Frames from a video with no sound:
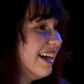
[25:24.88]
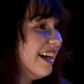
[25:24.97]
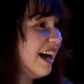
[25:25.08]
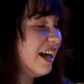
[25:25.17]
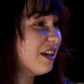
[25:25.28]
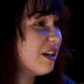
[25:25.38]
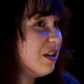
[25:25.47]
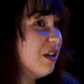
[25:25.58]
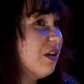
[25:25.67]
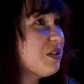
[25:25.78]
And you
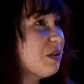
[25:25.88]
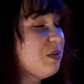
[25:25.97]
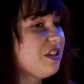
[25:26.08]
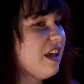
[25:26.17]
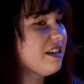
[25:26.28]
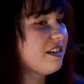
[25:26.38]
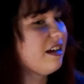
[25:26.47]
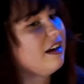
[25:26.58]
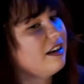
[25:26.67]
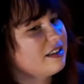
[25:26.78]
can learn so much of that
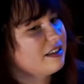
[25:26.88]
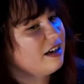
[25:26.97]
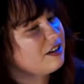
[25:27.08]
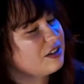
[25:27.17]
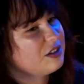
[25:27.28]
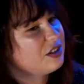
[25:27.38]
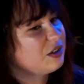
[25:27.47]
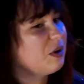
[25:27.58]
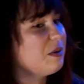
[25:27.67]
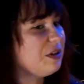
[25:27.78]
as an artist, because you can
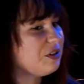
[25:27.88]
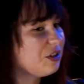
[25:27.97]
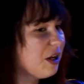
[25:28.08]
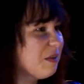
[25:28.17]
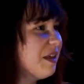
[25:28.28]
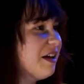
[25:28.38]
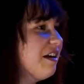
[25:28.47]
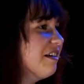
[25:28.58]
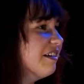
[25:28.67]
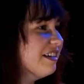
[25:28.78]
write about your time
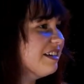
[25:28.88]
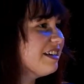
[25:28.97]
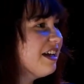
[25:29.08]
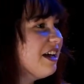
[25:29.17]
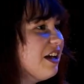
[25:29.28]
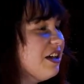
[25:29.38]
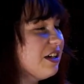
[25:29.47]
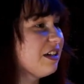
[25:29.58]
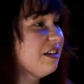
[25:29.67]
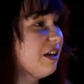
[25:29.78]
there, and you
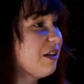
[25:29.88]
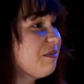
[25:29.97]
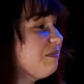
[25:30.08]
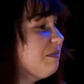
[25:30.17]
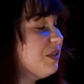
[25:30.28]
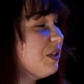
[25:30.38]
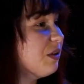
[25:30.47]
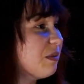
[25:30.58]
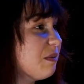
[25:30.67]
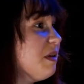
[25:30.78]
can
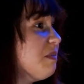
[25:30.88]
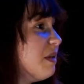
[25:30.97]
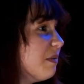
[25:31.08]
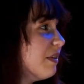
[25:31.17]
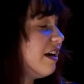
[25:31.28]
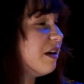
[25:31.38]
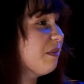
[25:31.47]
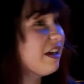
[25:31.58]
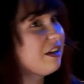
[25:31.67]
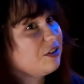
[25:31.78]
meet people there and
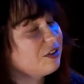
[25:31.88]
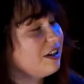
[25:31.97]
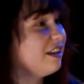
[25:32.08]
might get another gig that